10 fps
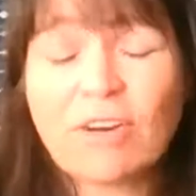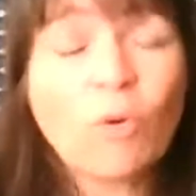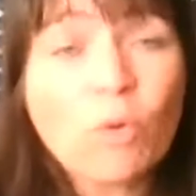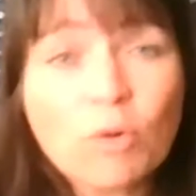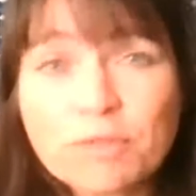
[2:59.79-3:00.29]

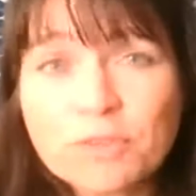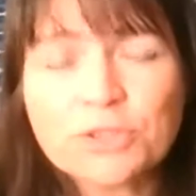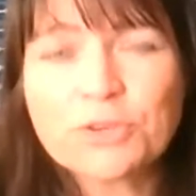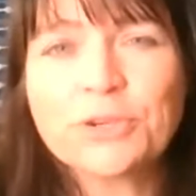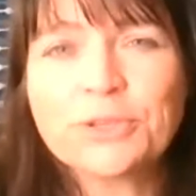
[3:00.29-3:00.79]
awful
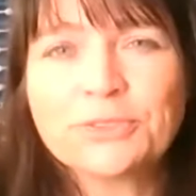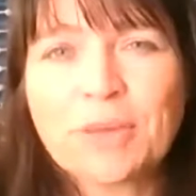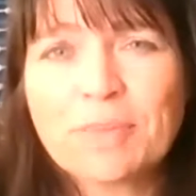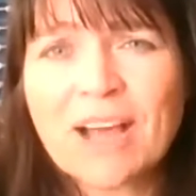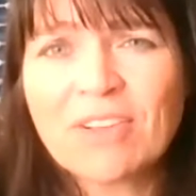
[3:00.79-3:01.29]
truth
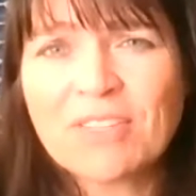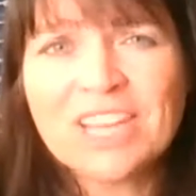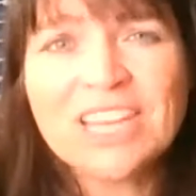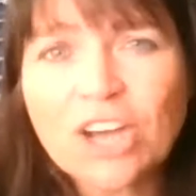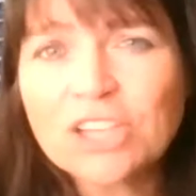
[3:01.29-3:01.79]
about the
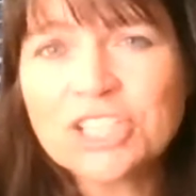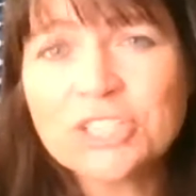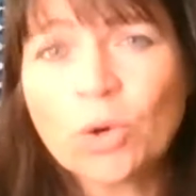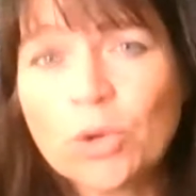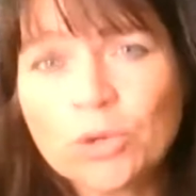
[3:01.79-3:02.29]

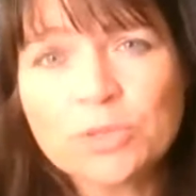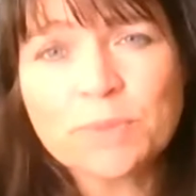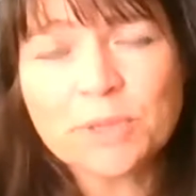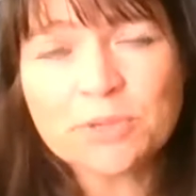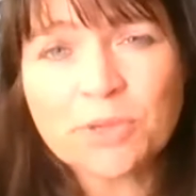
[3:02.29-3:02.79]
largest oil
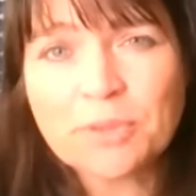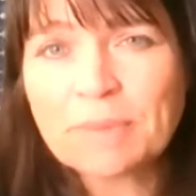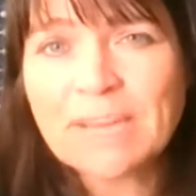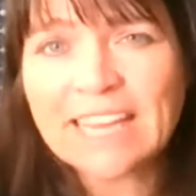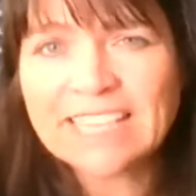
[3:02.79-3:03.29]
spills on the
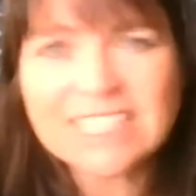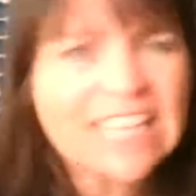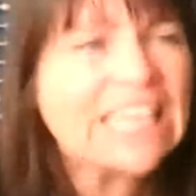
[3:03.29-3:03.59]
planet